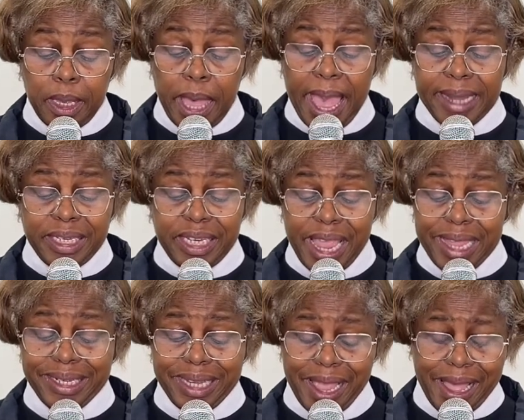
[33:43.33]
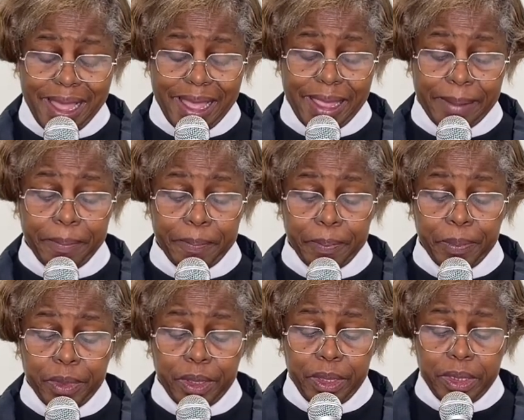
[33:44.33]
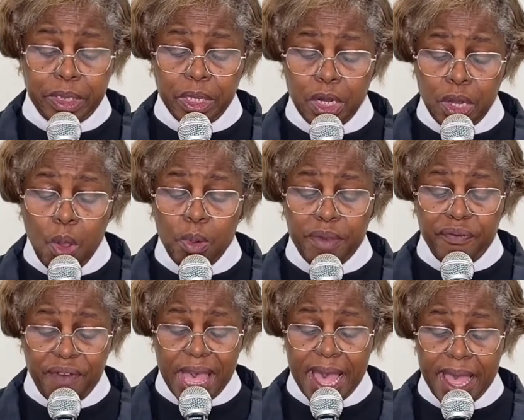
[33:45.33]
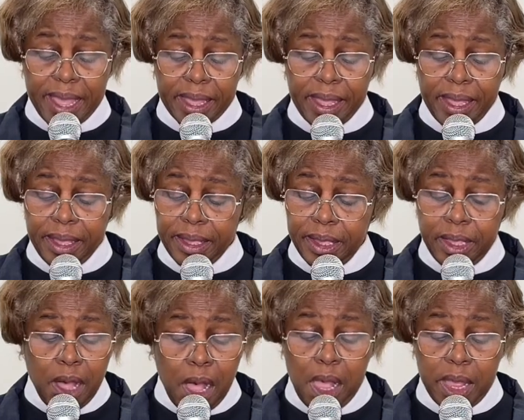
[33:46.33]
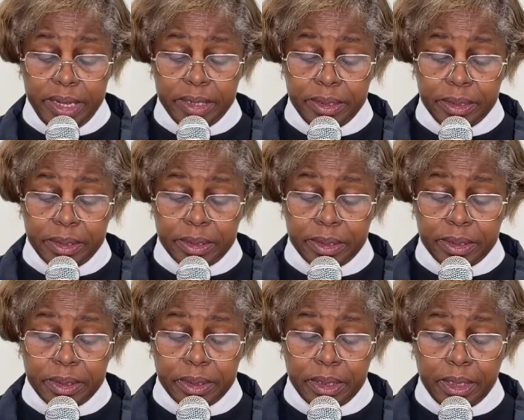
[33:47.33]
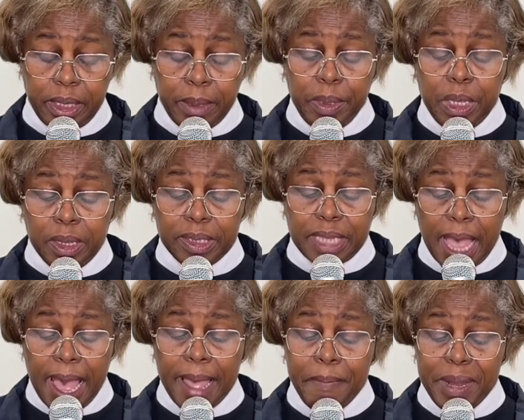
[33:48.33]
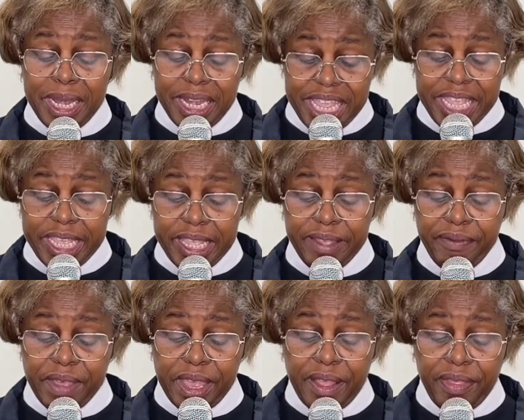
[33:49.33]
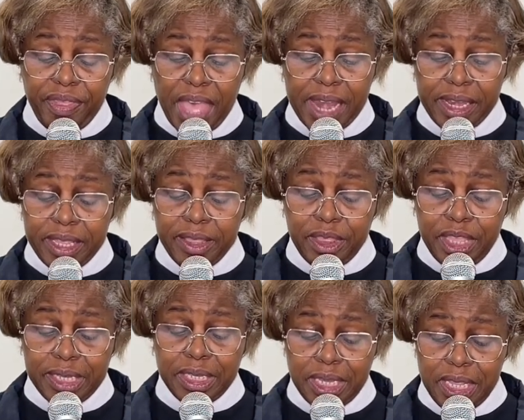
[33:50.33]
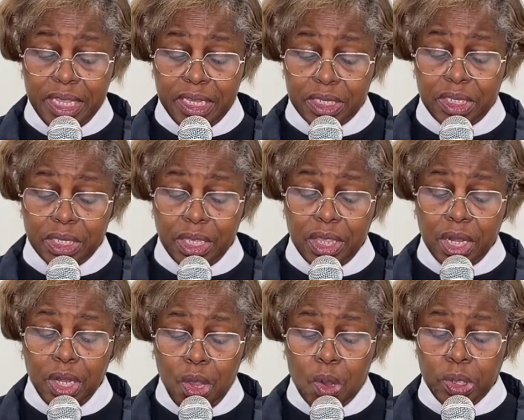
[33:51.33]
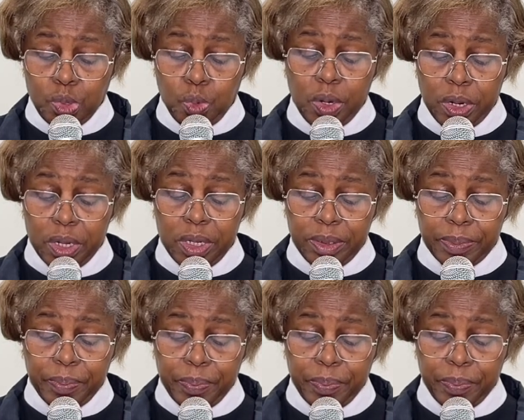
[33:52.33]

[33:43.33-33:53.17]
and take time to glorify God, because I believe that this is the Lord's world,